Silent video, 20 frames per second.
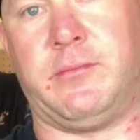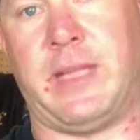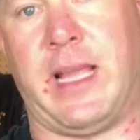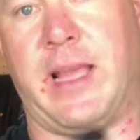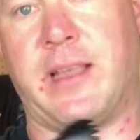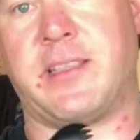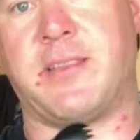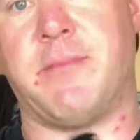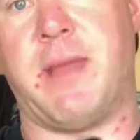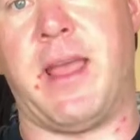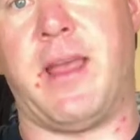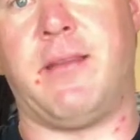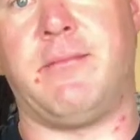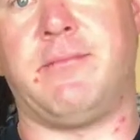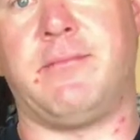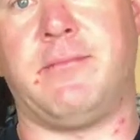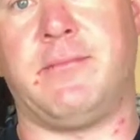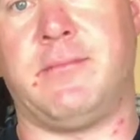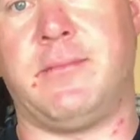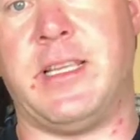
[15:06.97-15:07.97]
Ask Matt.
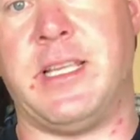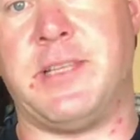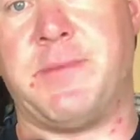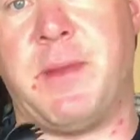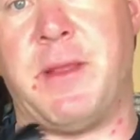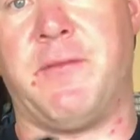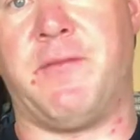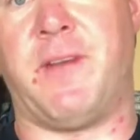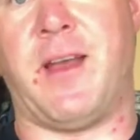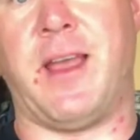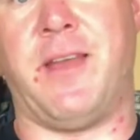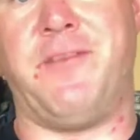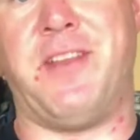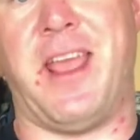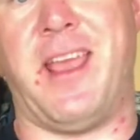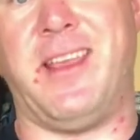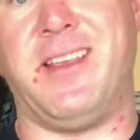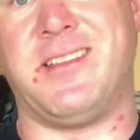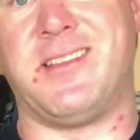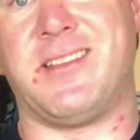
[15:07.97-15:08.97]
He spent 5
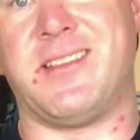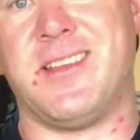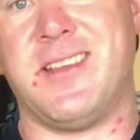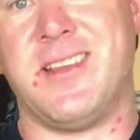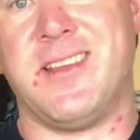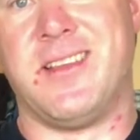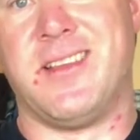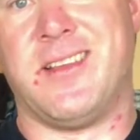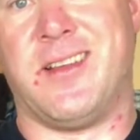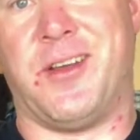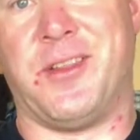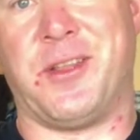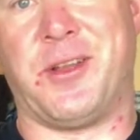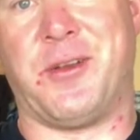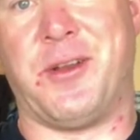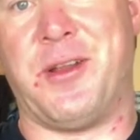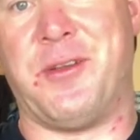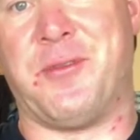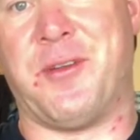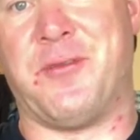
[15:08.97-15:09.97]
days on the
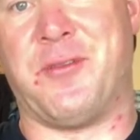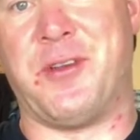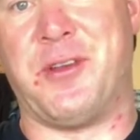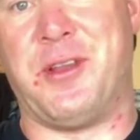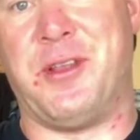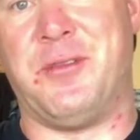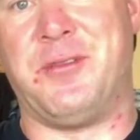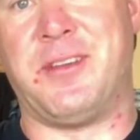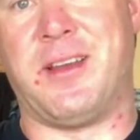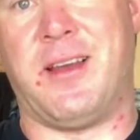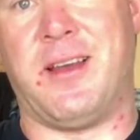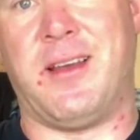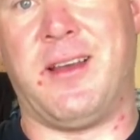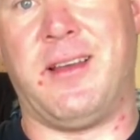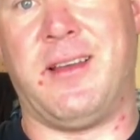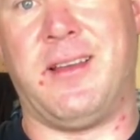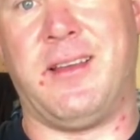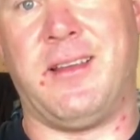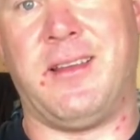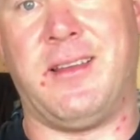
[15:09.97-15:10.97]
Green River in
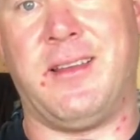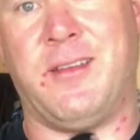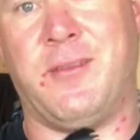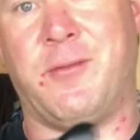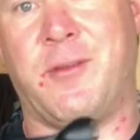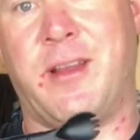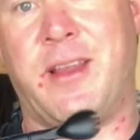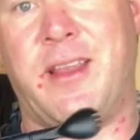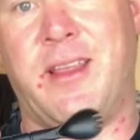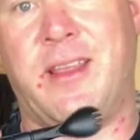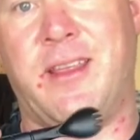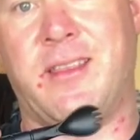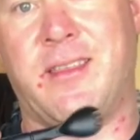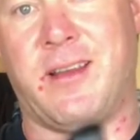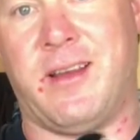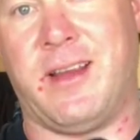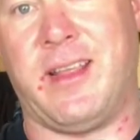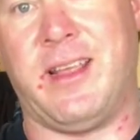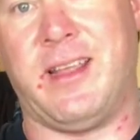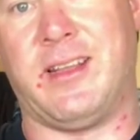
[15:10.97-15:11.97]
Utah where he
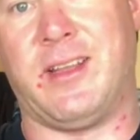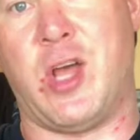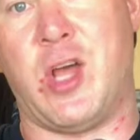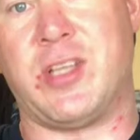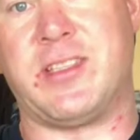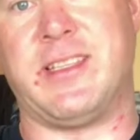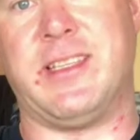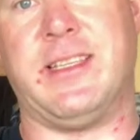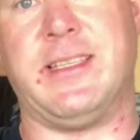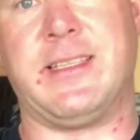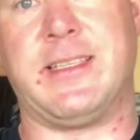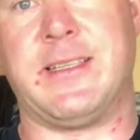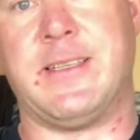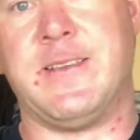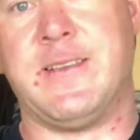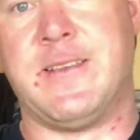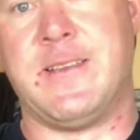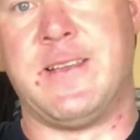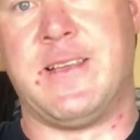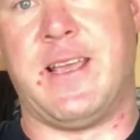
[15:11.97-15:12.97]
thought he had lost his,
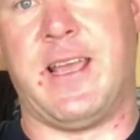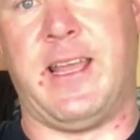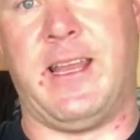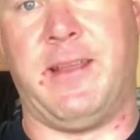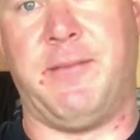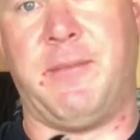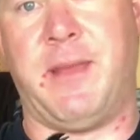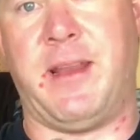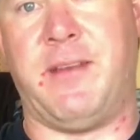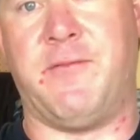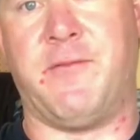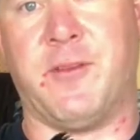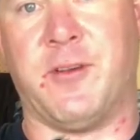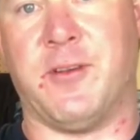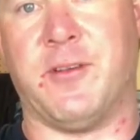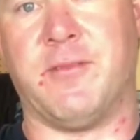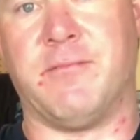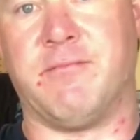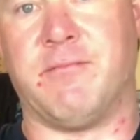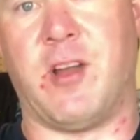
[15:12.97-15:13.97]
and it made
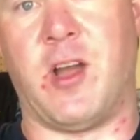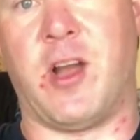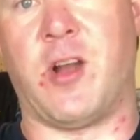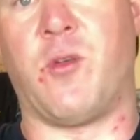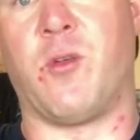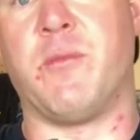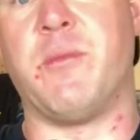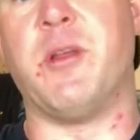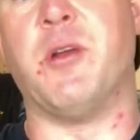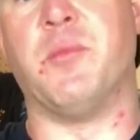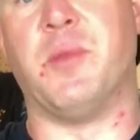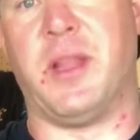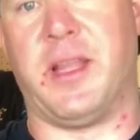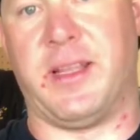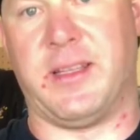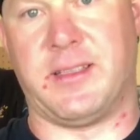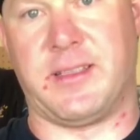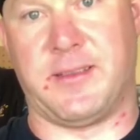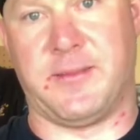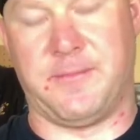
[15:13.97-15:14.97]
for awkward meal
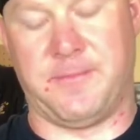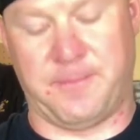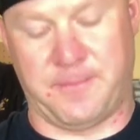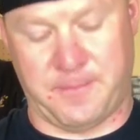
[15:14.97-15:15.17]
plans.